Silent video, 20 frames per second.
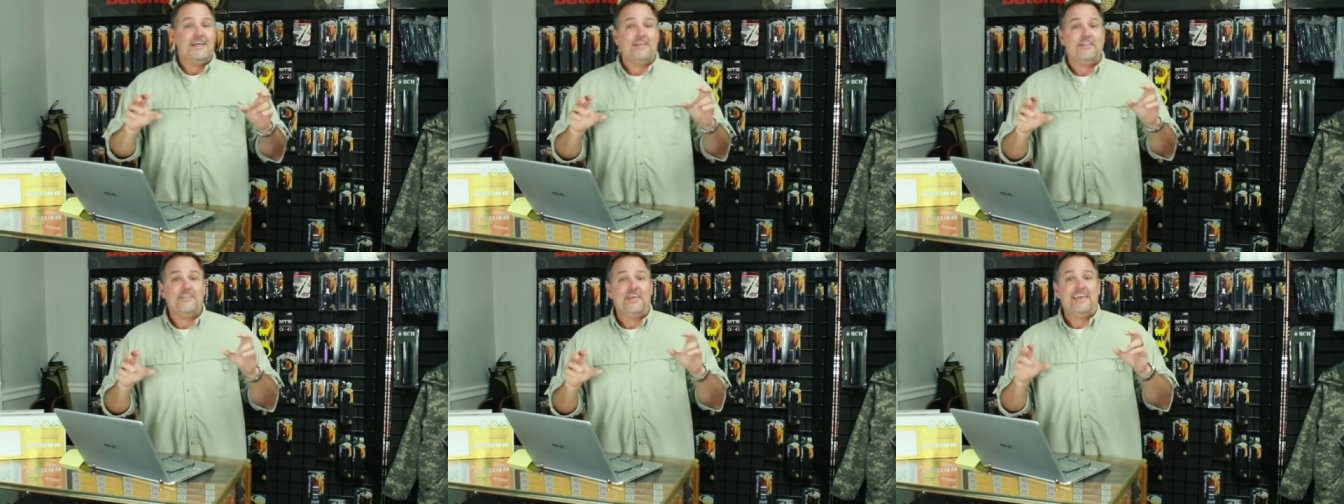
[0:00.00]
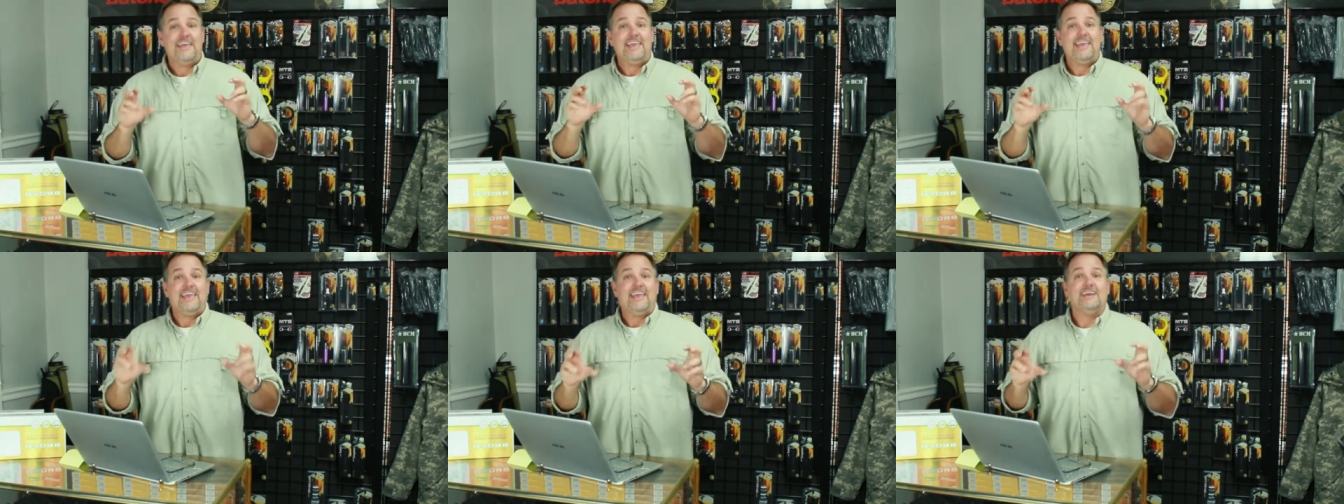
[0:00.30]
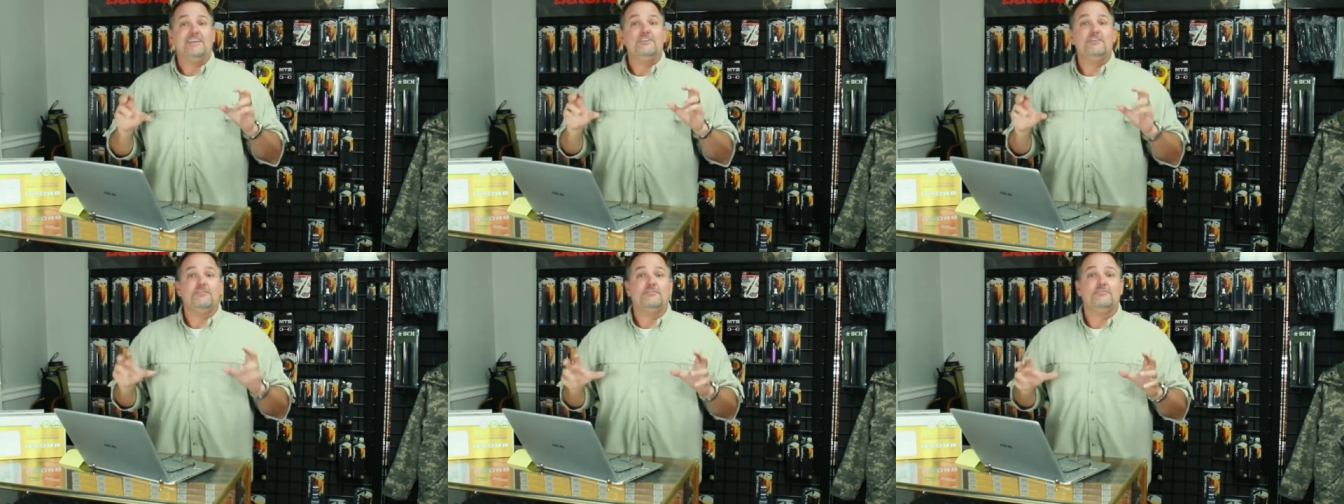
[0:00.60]
they
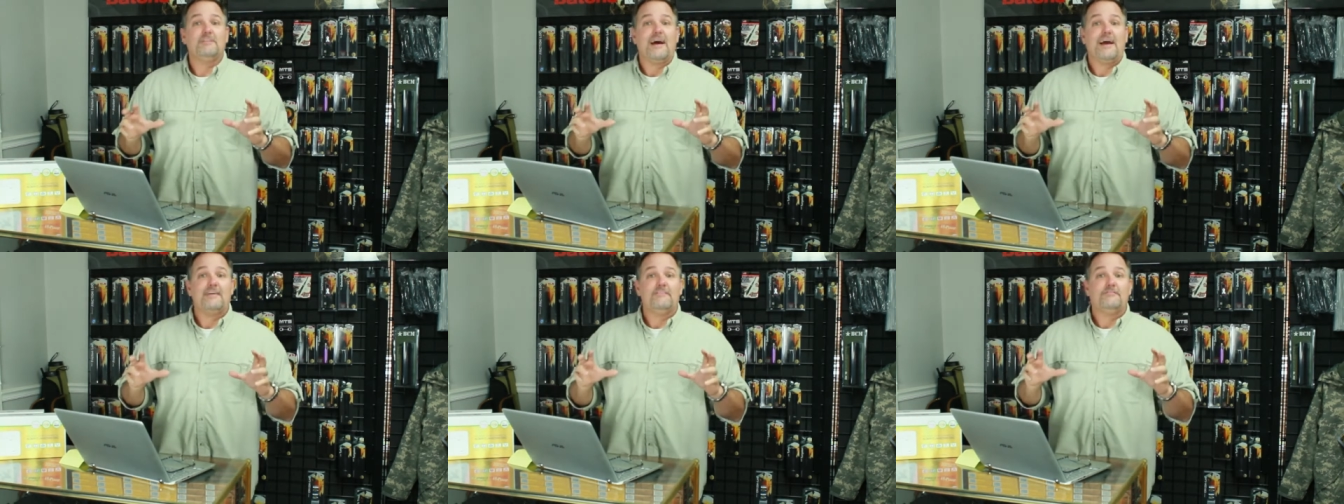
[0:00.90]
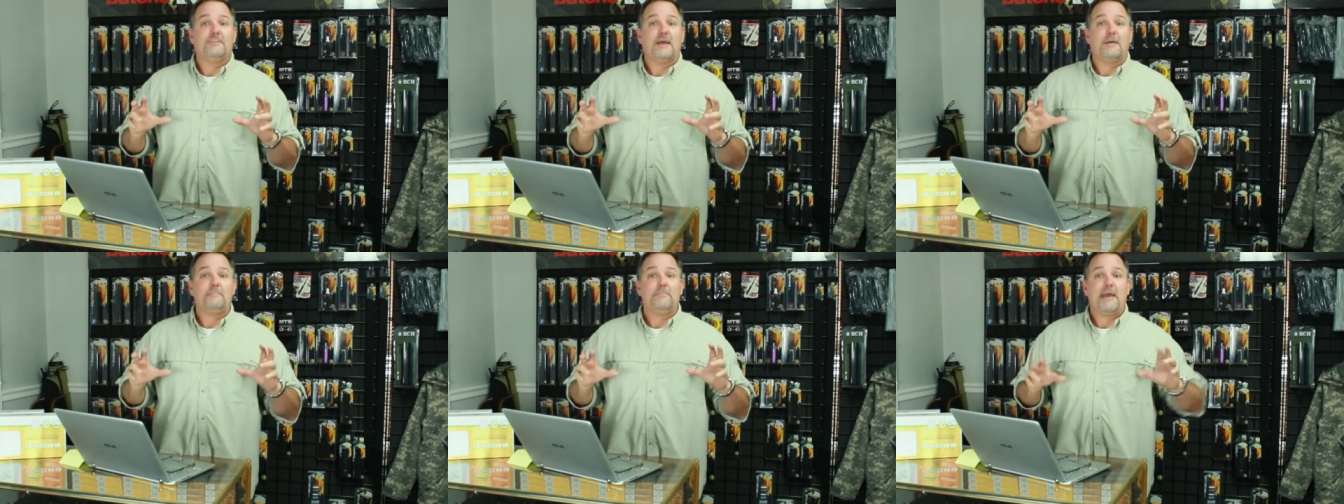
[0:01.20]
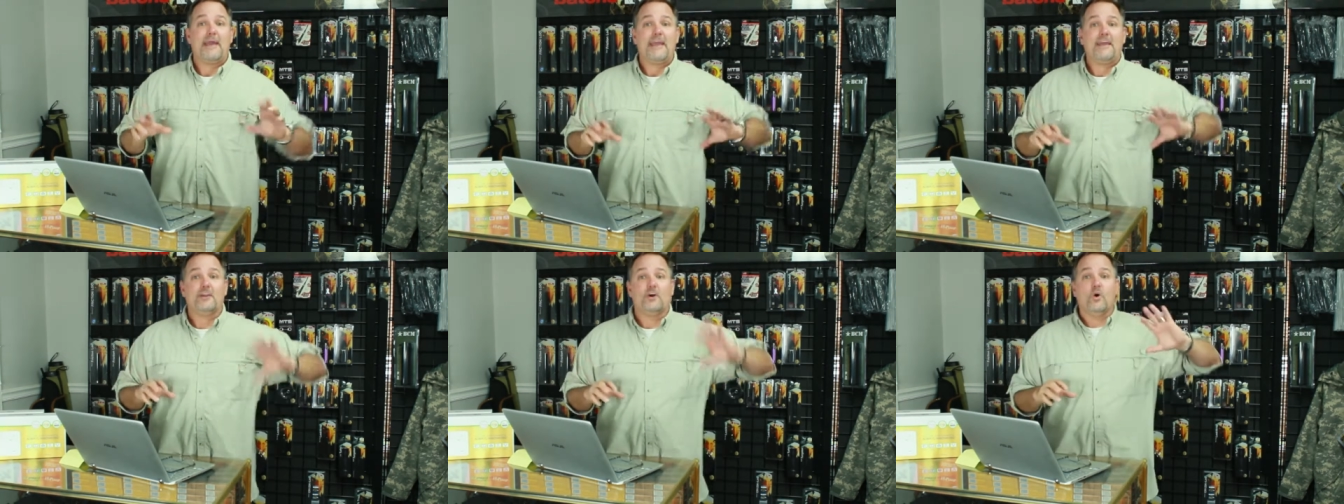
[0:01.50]
end-of-life that
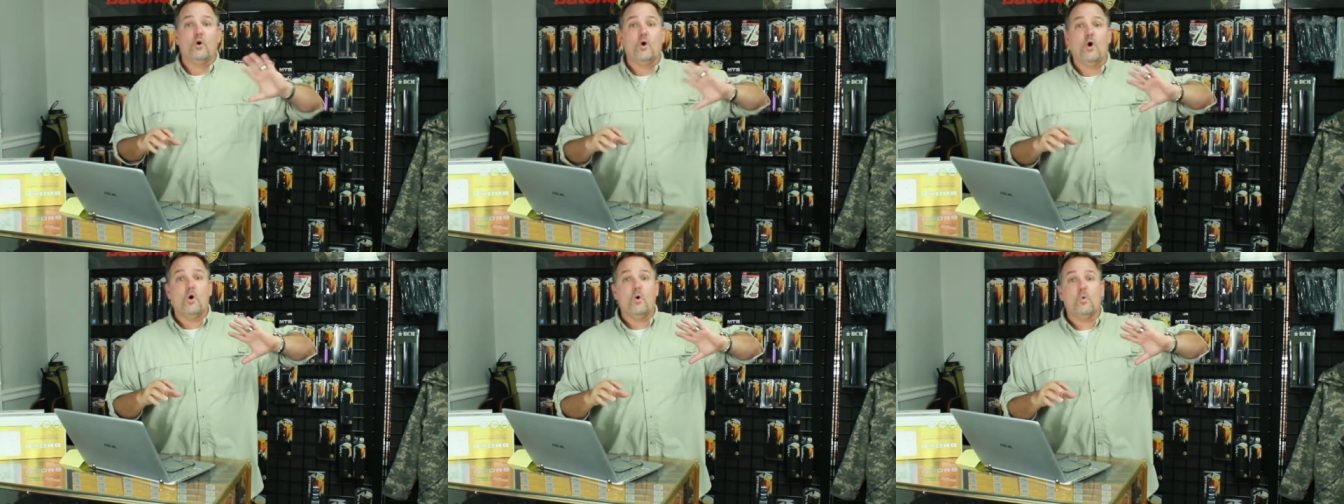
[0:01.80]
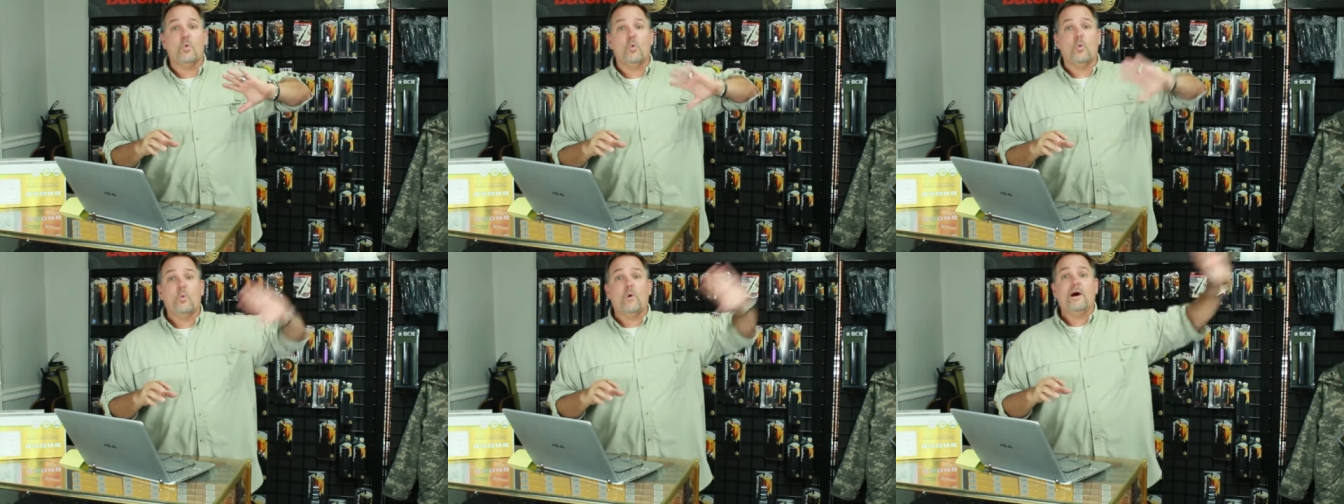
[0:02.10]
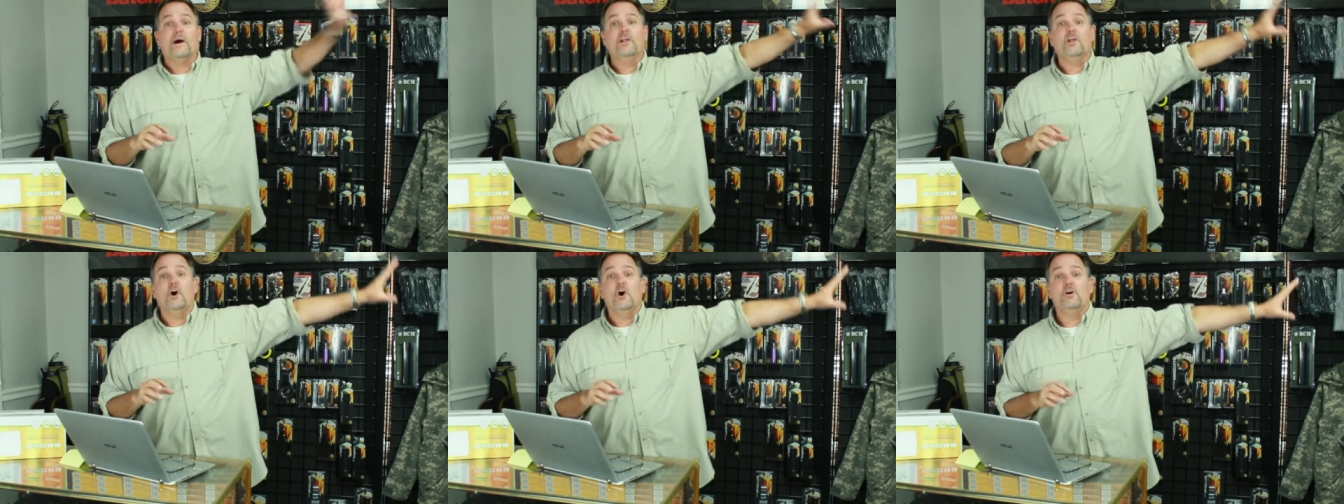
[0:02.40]
panel
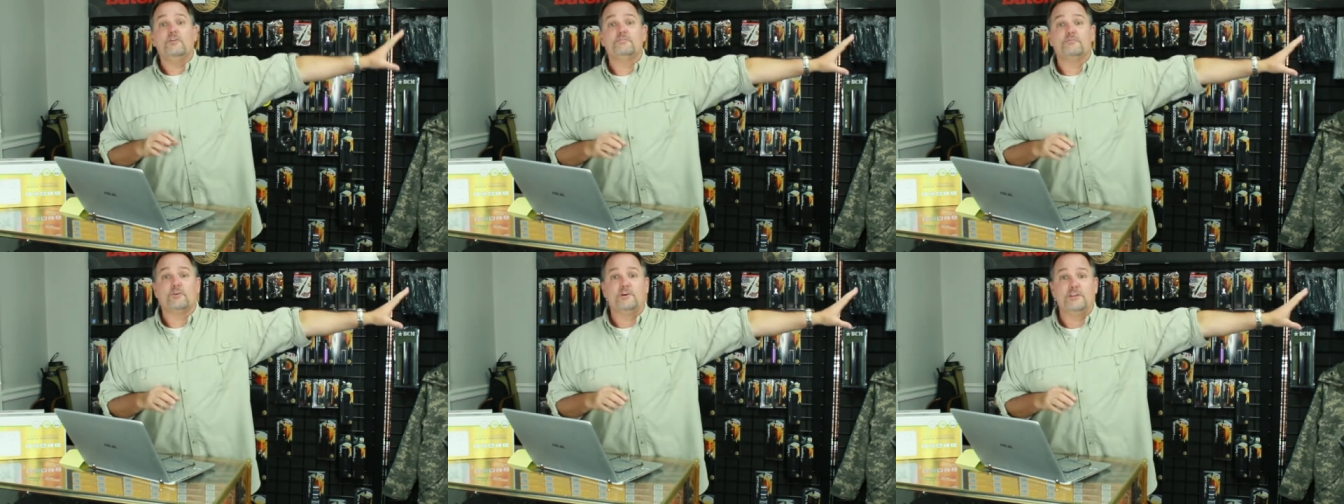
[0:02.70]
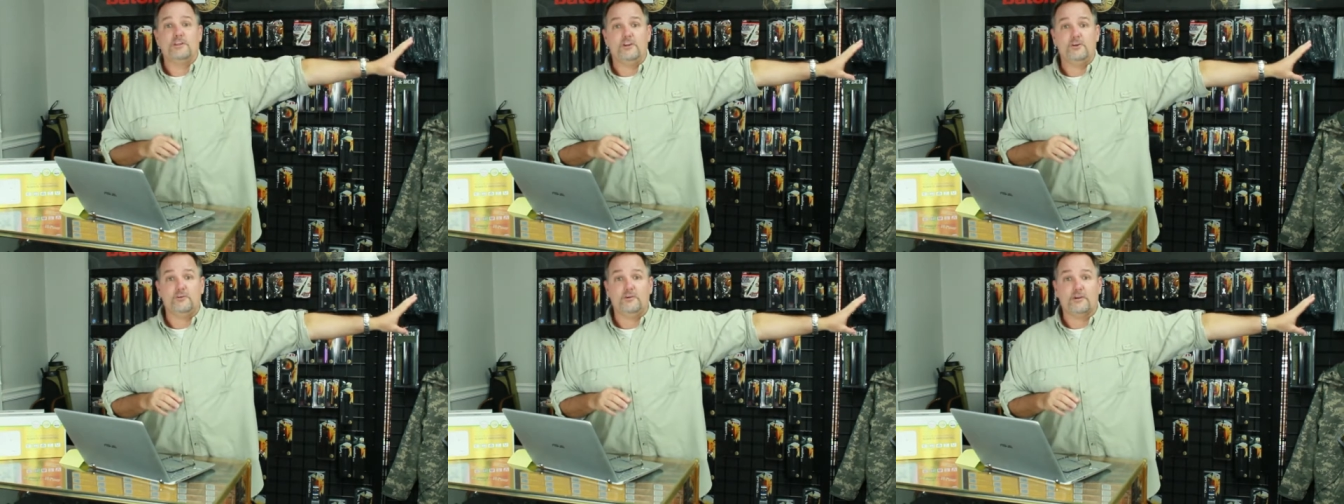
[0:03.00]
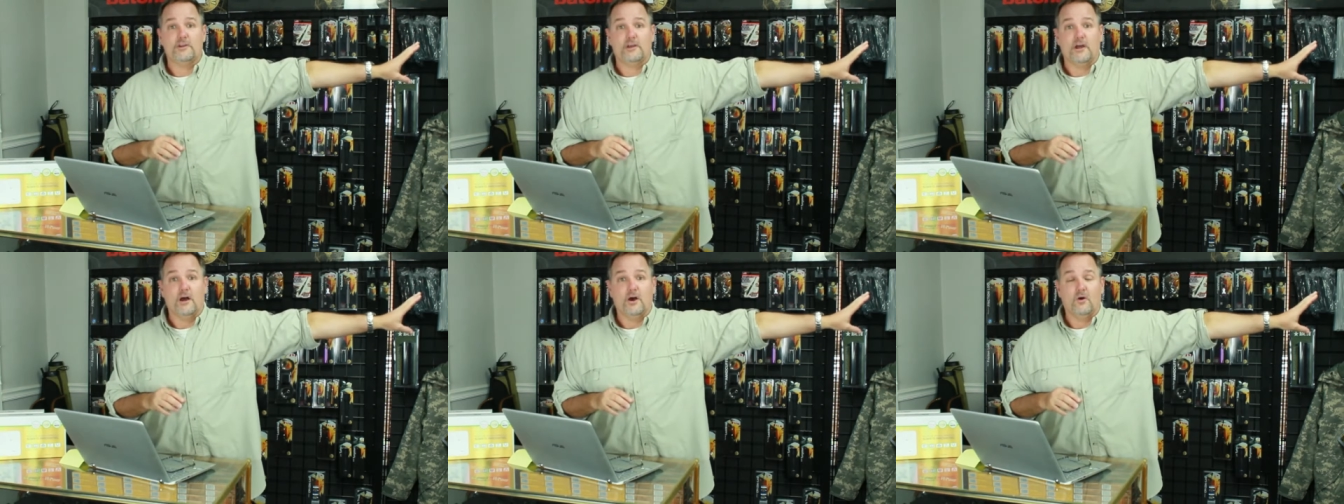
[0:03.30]
well over a year
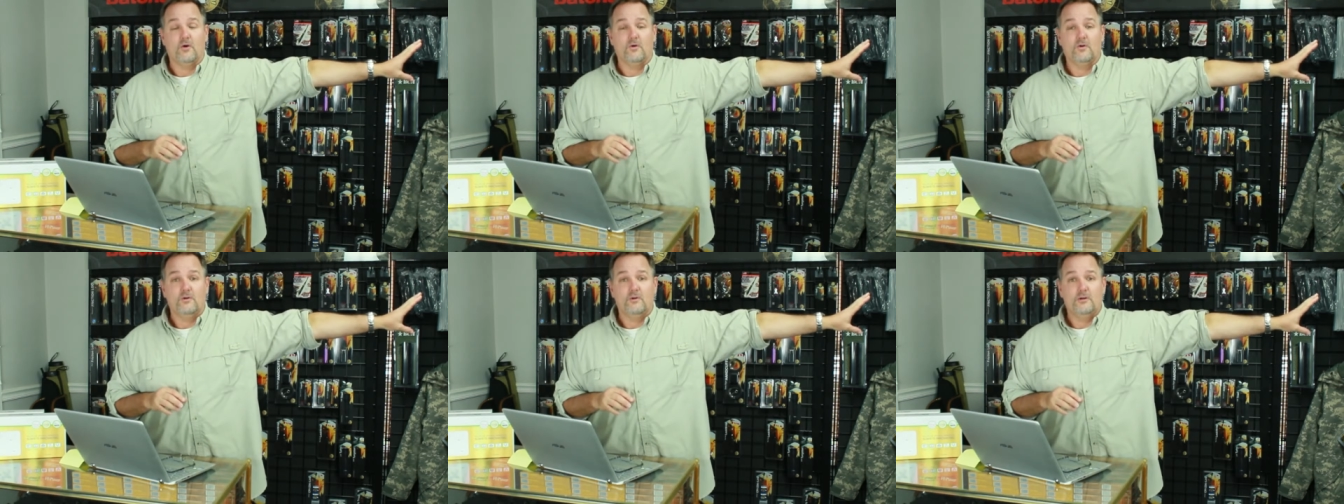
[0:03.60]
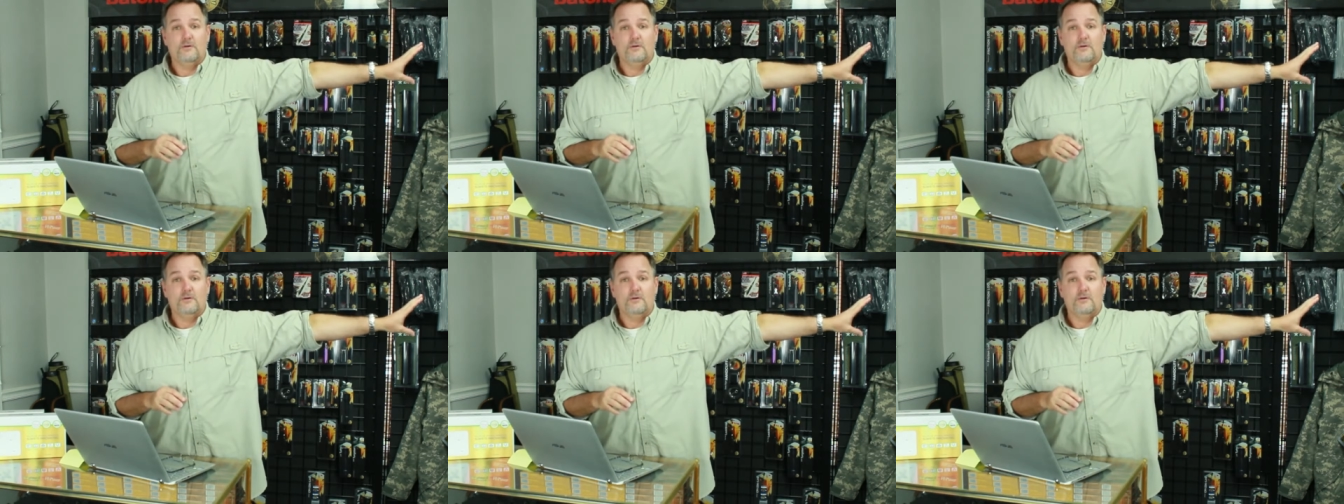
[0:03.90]
ago,